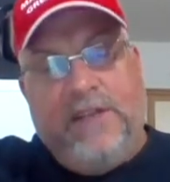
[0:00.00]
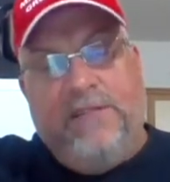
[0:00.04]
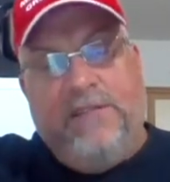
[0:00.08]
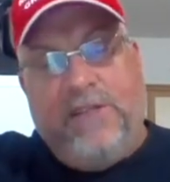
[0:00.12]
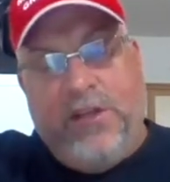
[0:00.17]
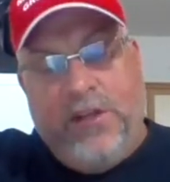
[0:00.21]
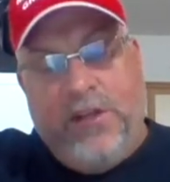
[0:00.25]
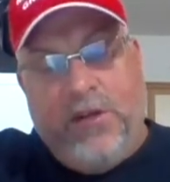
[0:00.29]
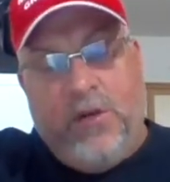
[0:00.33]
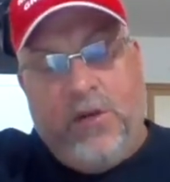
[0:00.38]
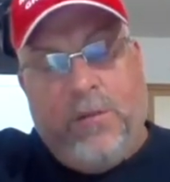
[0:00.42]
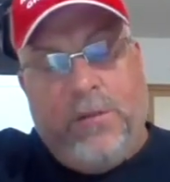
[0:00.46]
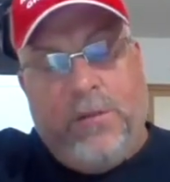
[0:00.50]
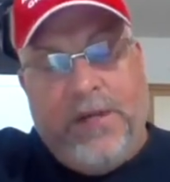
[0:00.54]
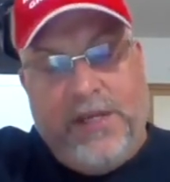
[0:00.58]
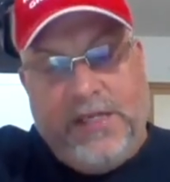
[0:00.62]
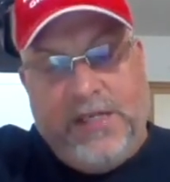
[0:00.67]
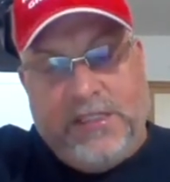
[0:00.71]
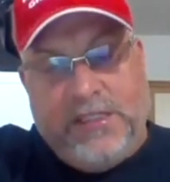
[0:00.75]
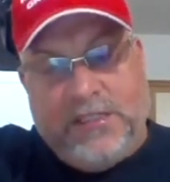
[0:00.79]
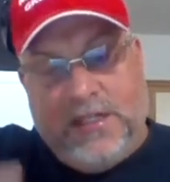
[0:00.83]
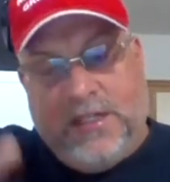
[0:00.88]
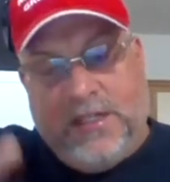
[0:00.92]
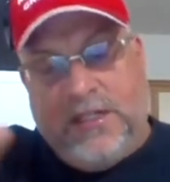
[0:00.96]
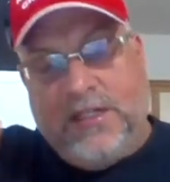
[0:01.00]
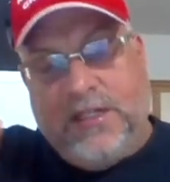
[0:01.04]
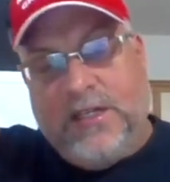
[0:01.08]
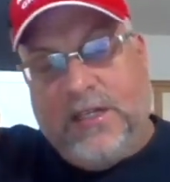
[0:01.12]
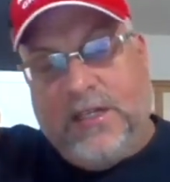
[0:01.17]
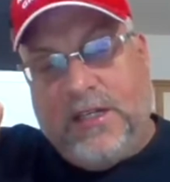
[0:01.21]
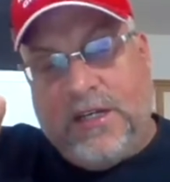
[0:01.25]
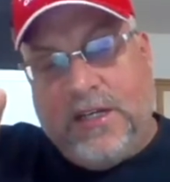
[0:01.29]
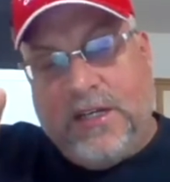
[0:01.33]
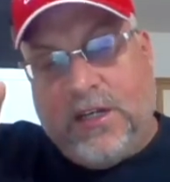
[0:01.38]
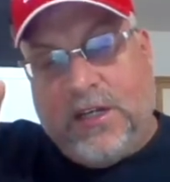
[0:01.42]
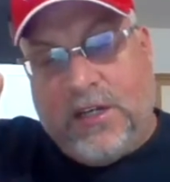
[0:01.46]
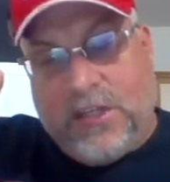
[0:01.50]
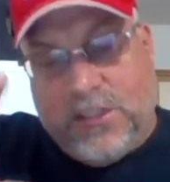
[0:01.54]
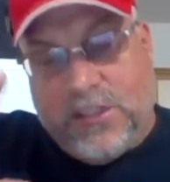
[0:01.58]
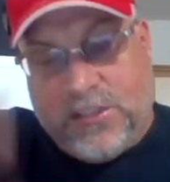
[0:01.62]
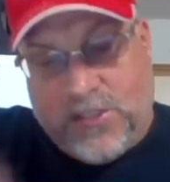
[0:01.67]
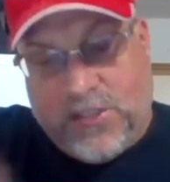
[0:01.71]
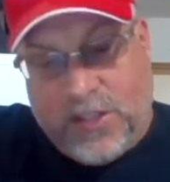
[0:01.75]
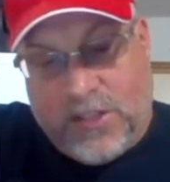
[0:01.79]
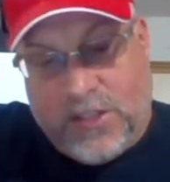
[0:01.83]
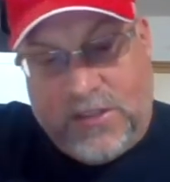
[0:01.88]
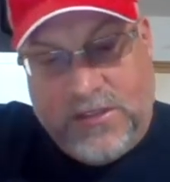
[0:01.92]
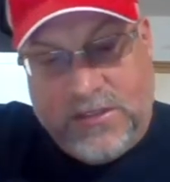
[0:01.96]
video piece on
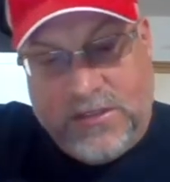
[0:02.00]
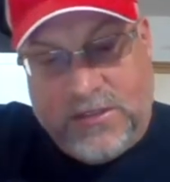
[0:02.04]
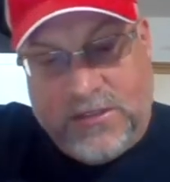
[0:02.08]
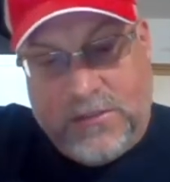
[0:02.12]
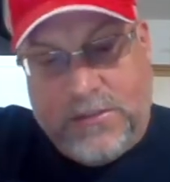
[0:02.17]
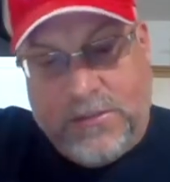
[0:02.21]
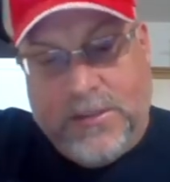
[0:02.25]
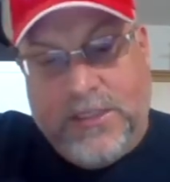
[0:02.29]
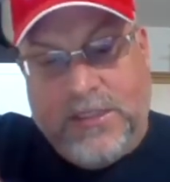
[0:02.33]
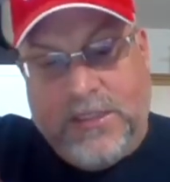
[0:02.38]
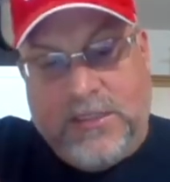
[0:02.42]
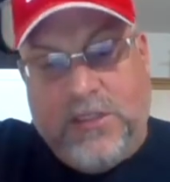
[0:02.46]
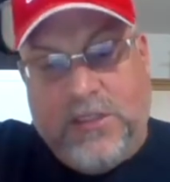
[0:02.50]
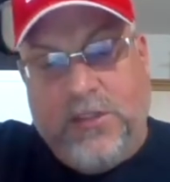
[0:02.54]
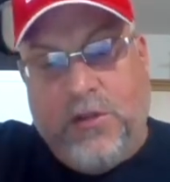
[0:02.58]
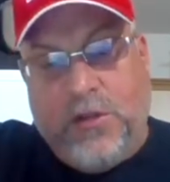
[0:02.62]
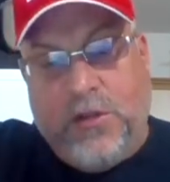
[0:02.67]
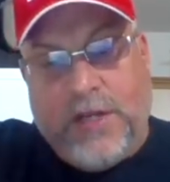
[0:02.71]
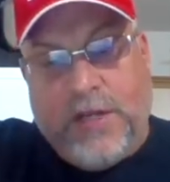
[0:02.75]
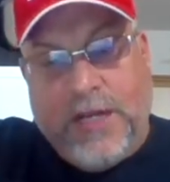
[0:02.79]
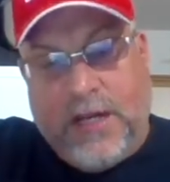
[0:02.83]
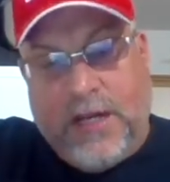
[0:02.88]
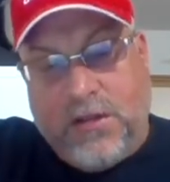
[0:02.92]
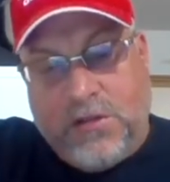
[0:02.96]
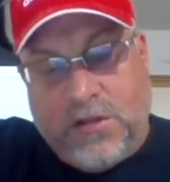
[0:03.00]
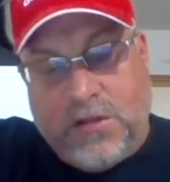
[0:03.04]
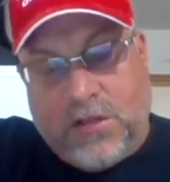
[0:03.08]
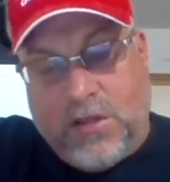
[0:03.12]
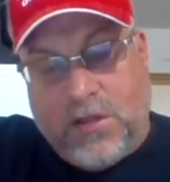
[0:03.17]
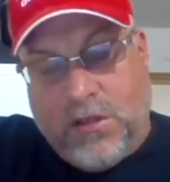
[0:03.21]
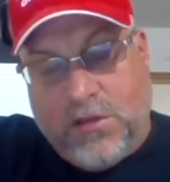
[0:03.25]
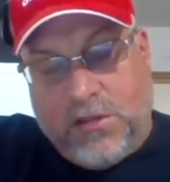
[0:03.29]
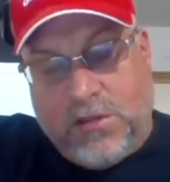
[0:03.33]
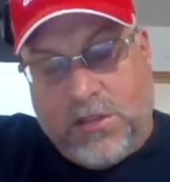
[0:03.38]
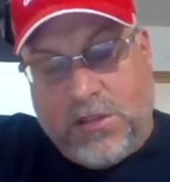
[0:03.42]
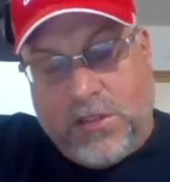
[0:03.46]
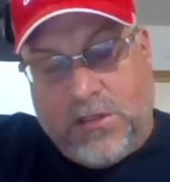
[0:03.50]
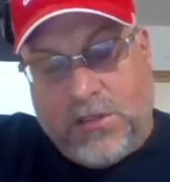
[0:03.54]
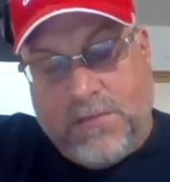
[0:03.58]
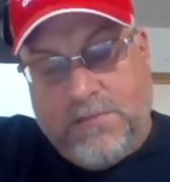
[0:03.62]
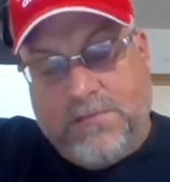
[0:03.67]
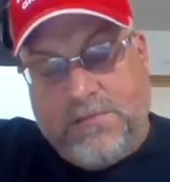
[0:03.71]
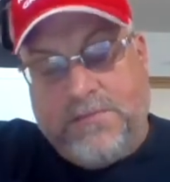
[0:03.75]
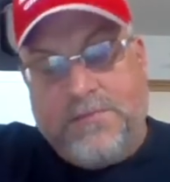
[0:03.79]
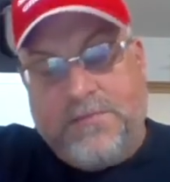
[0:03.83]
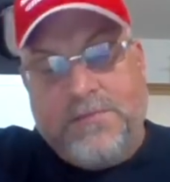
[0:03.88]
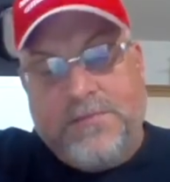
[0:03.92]
conservatism is a new counterculture.